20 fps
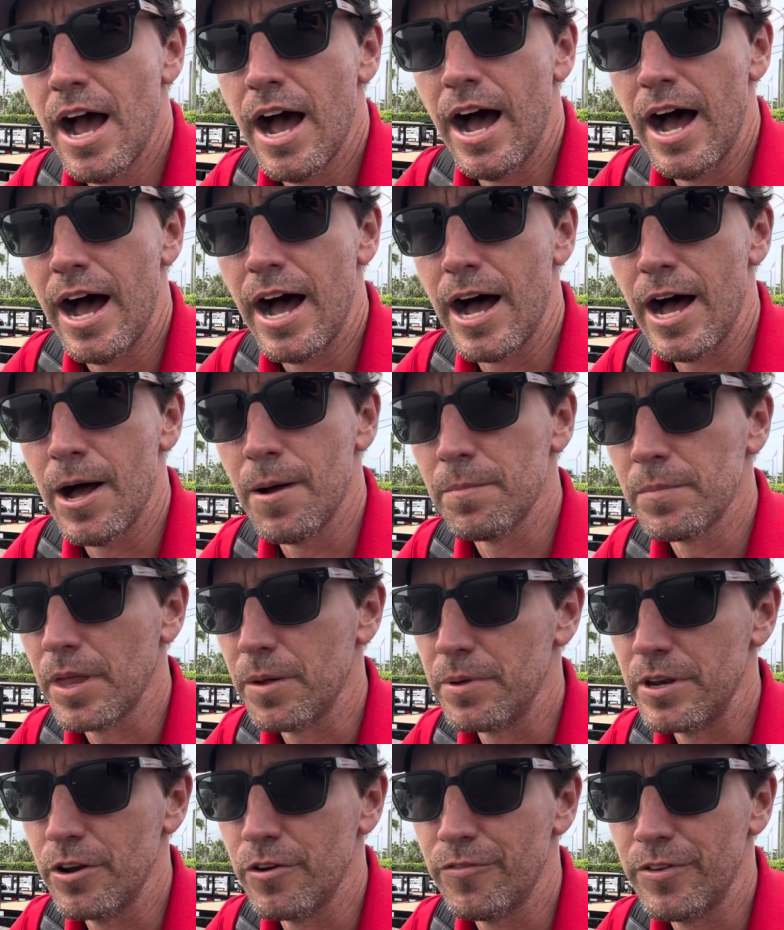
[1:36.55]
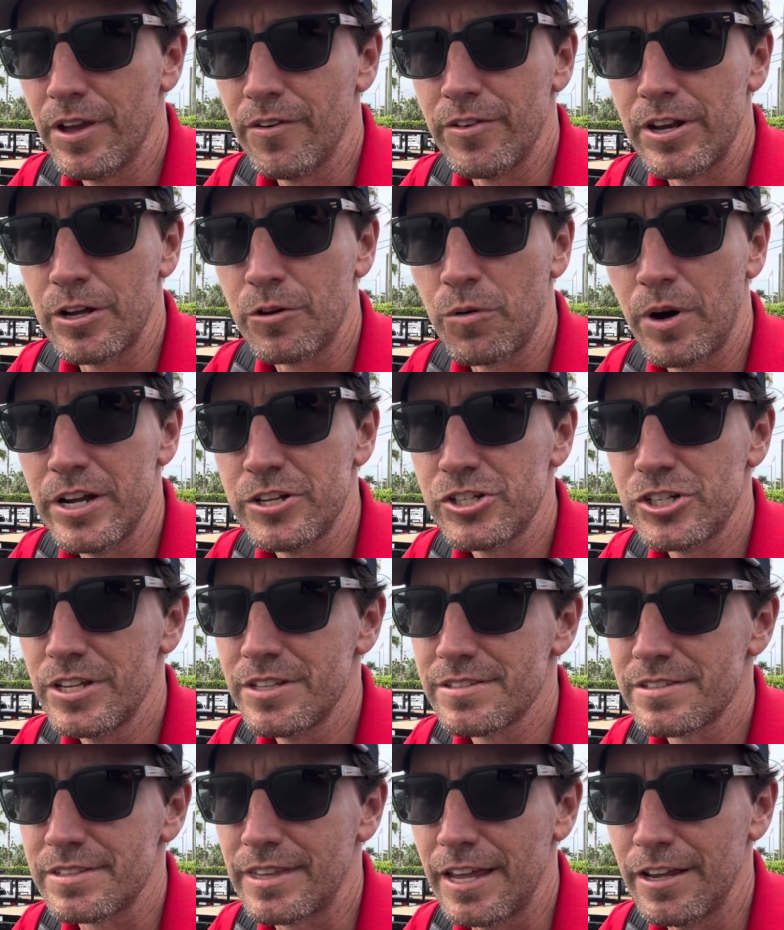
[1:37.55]
Let me know if you have any
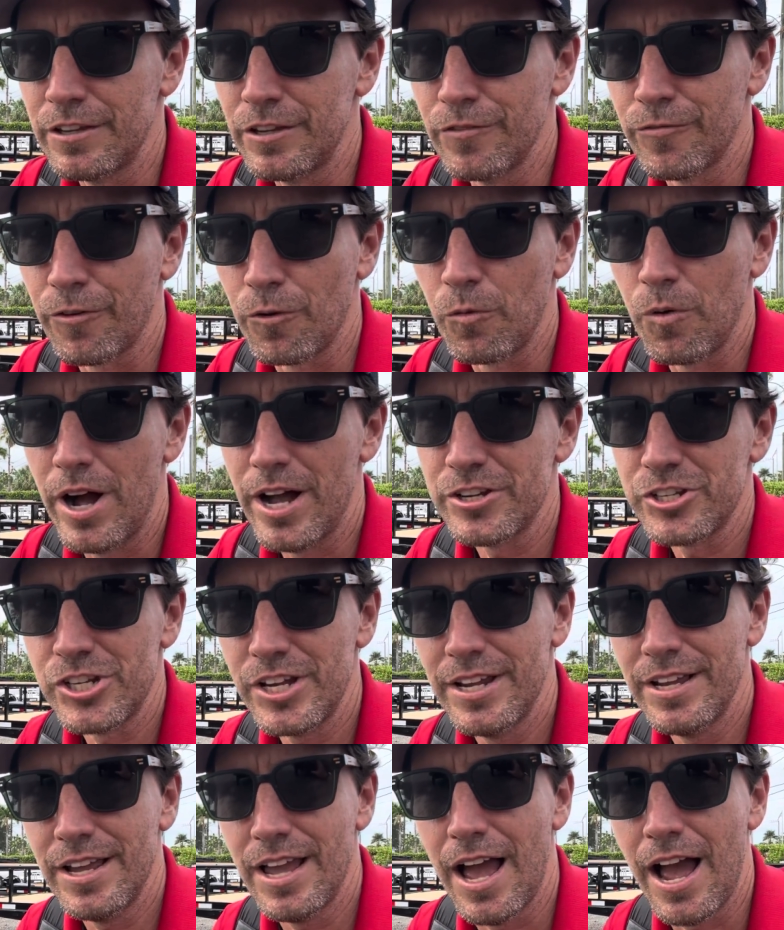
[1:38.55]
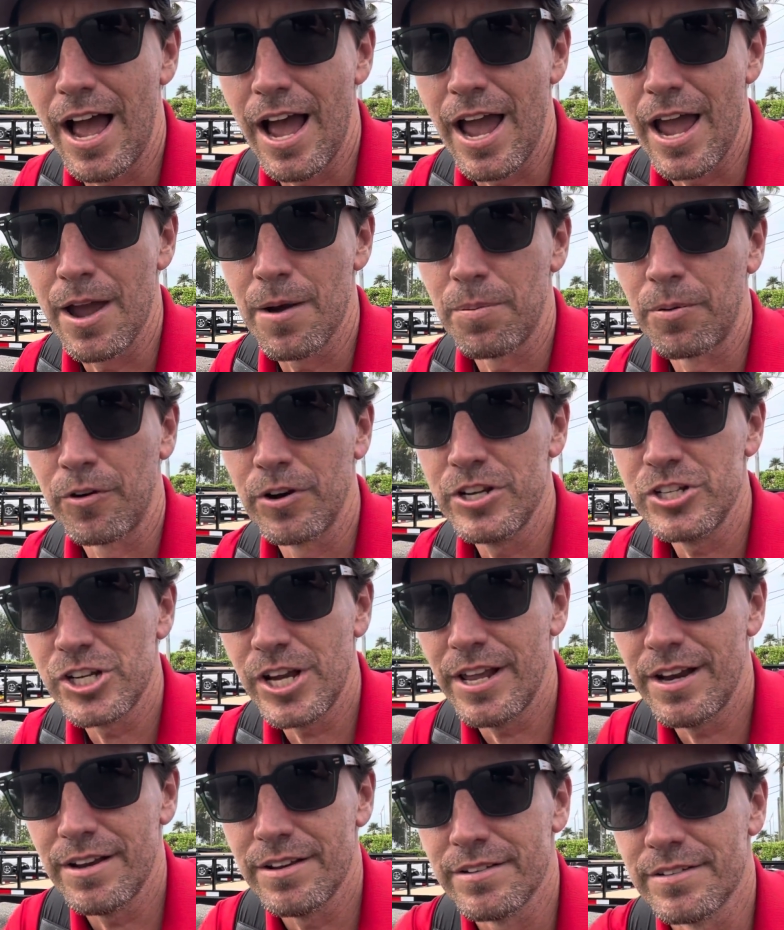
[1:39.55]
questions. Thank you for watching. I appreciate it.